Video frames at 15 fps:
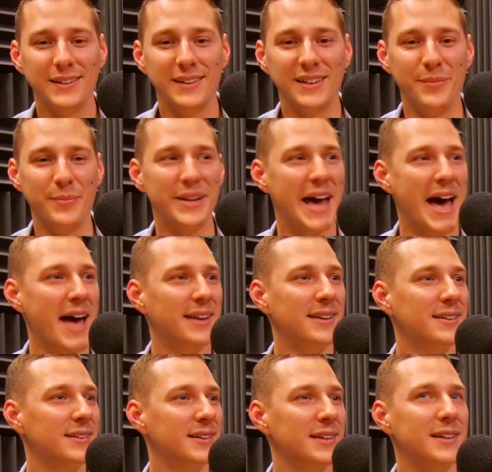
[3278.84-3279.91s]

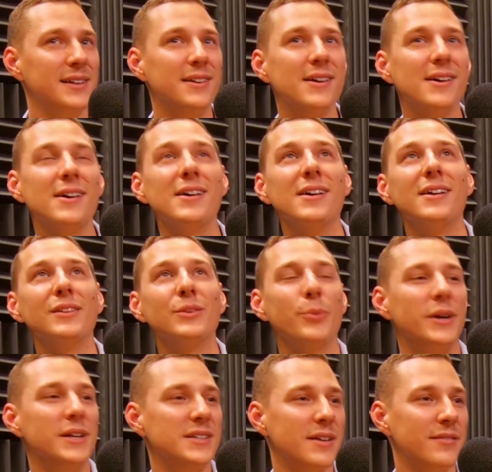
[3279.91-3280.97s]
Manhattan in
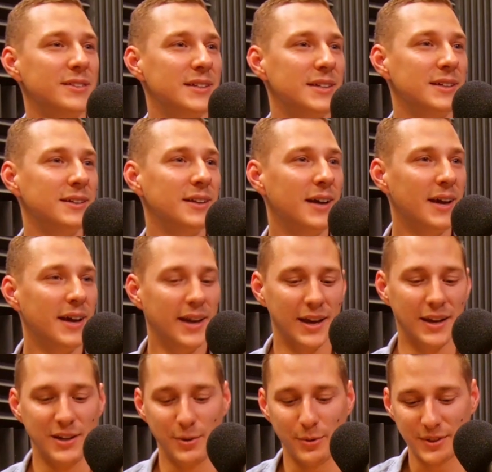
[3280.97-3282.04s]
2017,
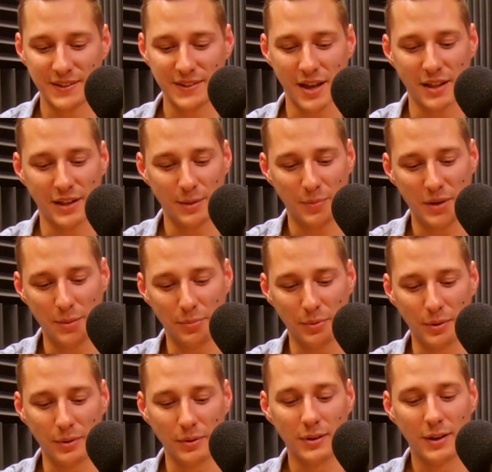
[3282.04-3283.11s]
and he was selling
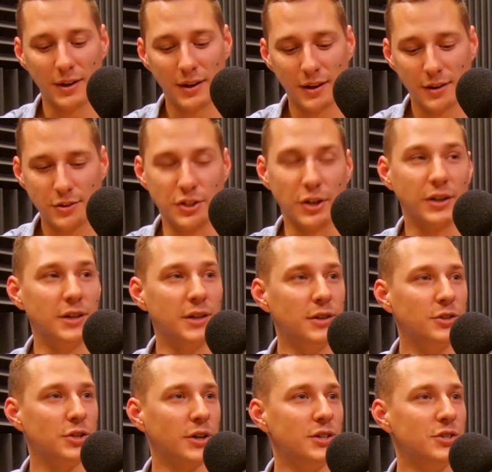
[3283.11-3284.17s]
people Chuck E.
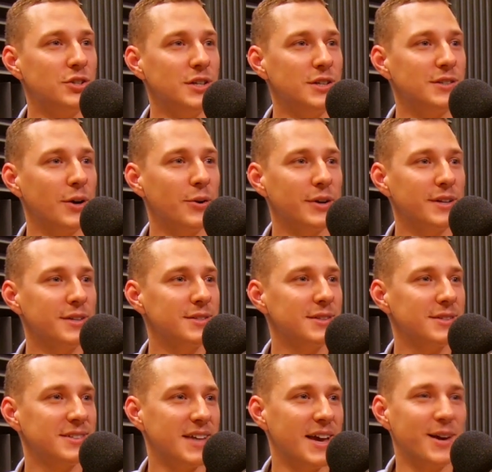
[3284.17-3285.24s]
Cheese tokens,
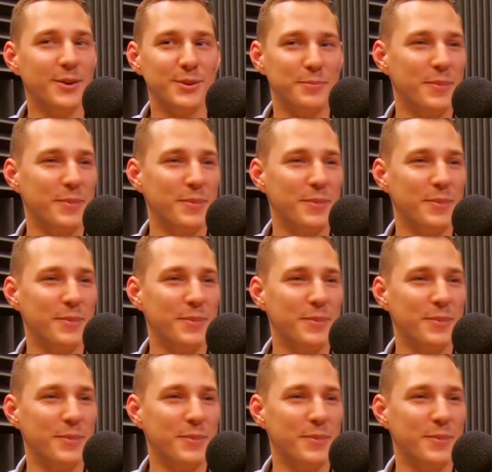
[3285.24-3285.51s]
saying it was